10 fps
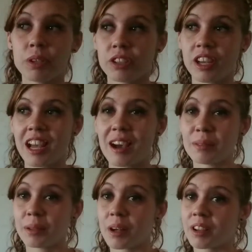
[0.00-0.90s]
which I
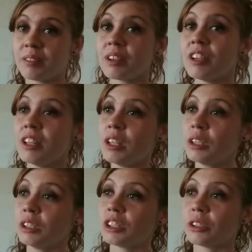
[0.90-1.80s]
have a lot of.
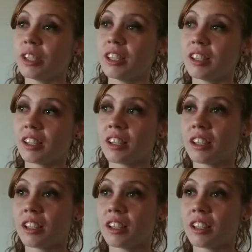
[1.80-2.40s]
So it